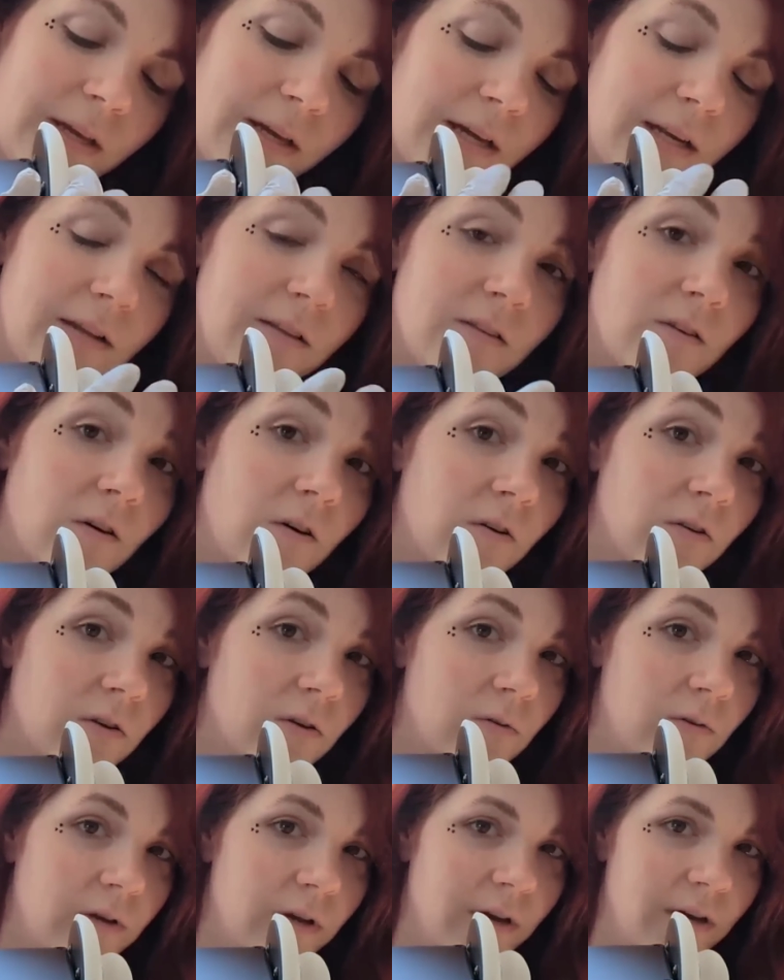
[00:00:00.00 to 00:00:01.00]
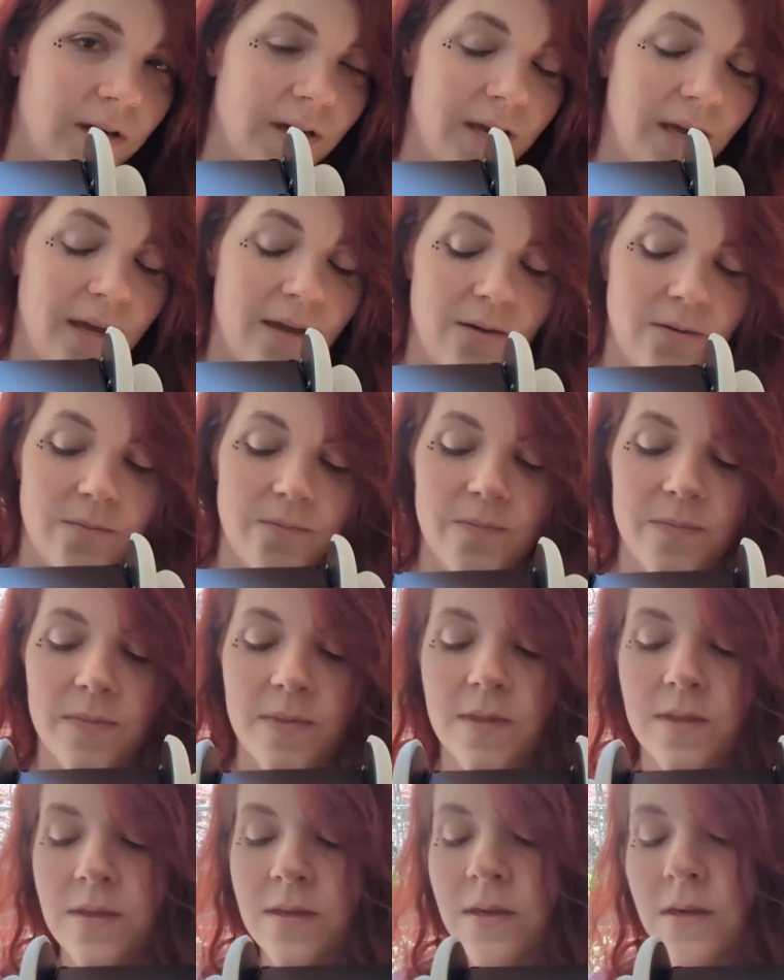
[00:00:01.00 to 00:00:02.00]
and it's all no talking.
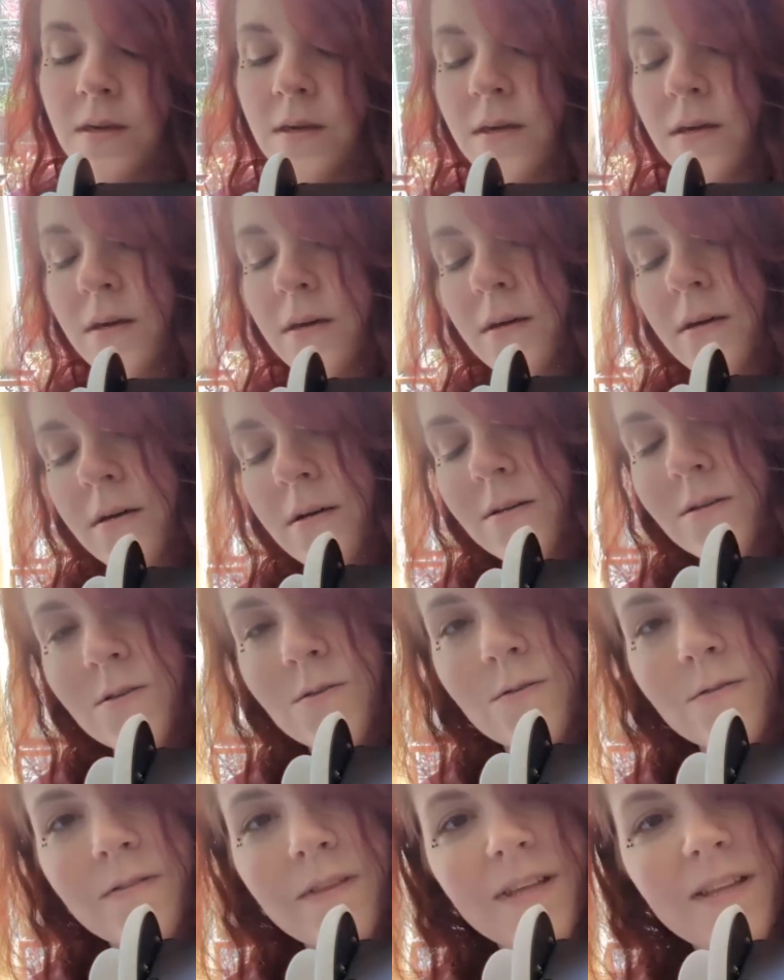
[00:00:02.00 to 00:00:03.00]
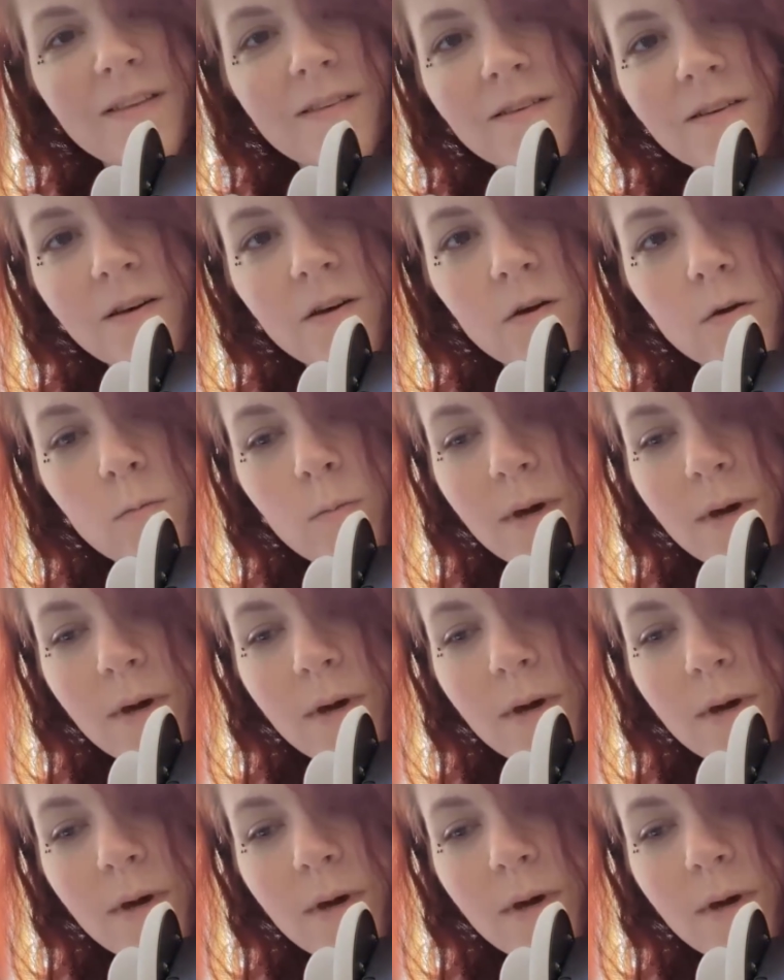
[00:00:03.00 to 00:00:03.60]
So if that's not your